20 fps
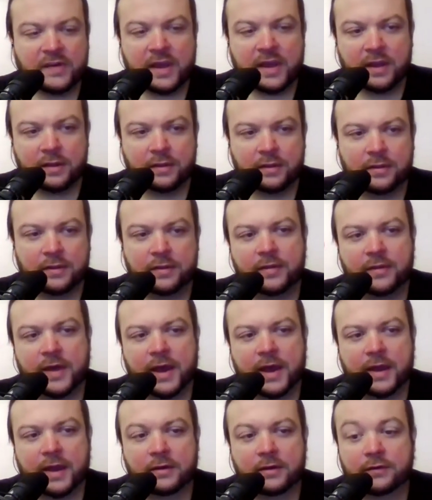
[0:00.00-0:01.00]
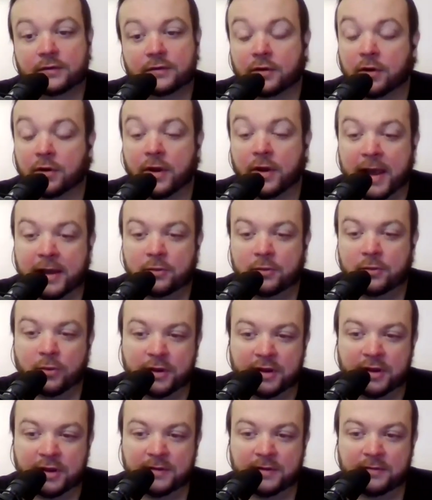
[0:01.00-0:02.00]
tell that a star had
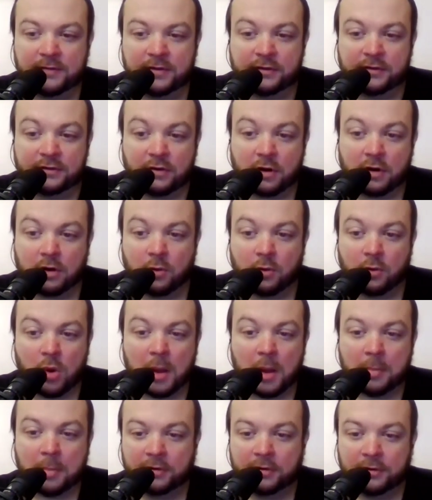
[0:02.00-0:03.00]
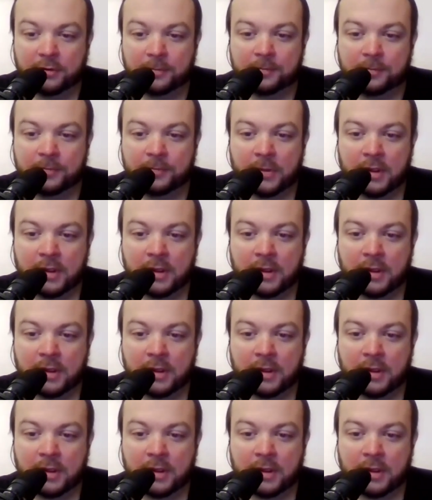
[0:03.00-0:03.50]
one if the star wobbled,